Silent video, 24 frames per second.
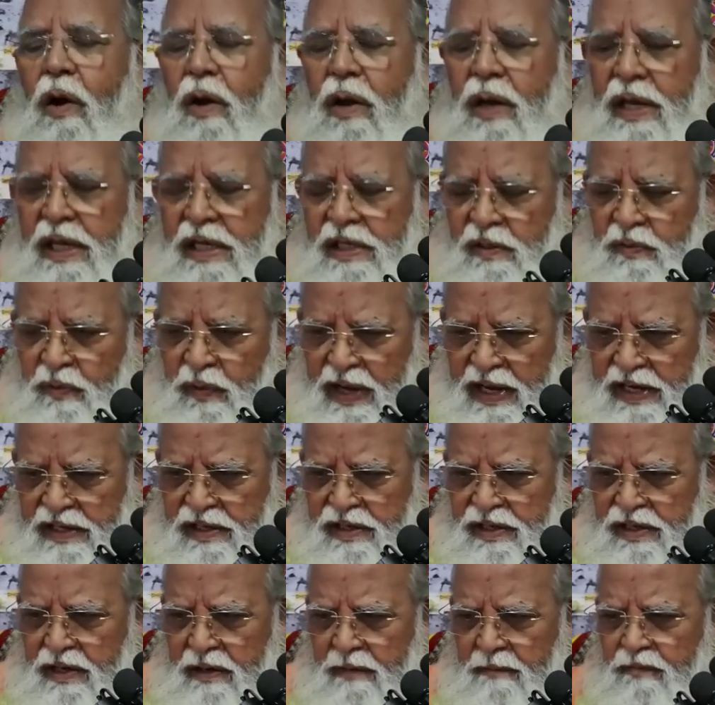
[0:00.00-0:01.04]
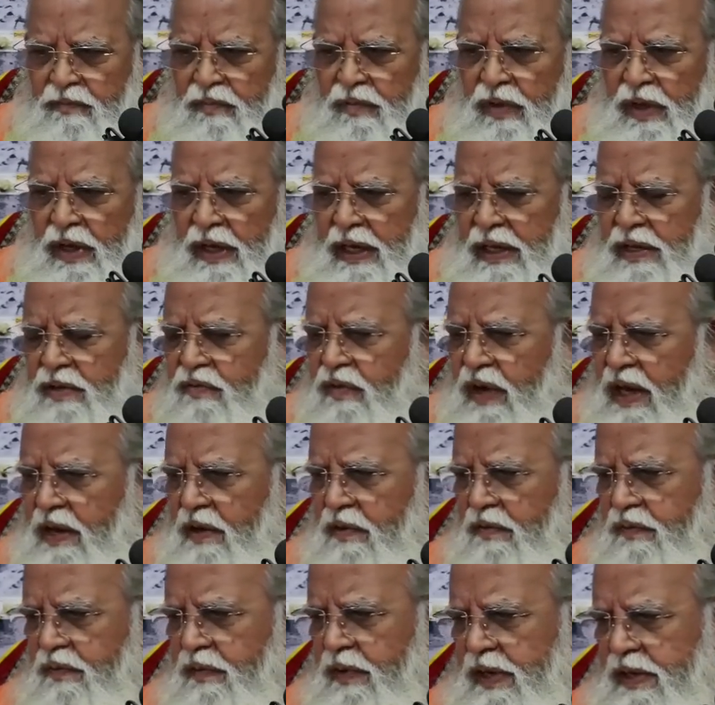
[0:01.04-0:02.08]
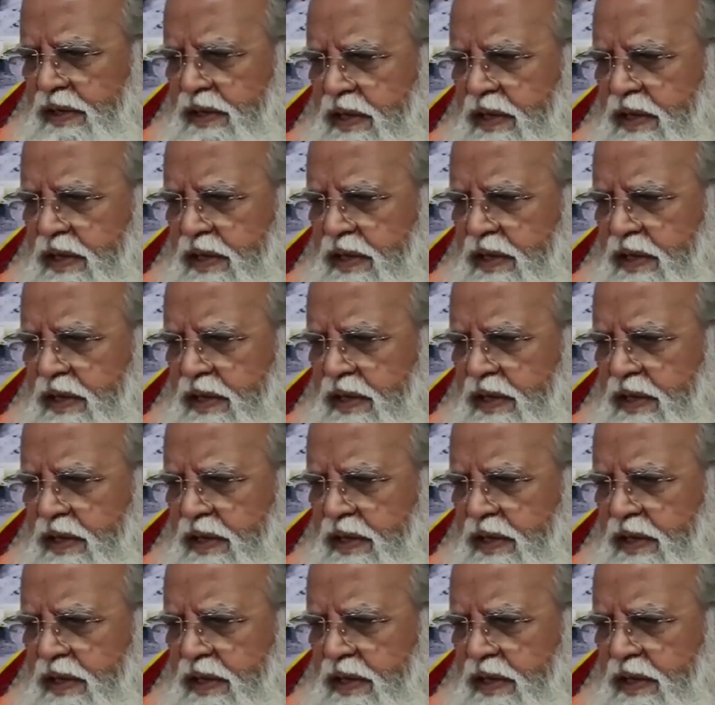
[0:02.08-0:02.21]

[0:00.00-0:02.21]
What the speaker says: On his face, his wife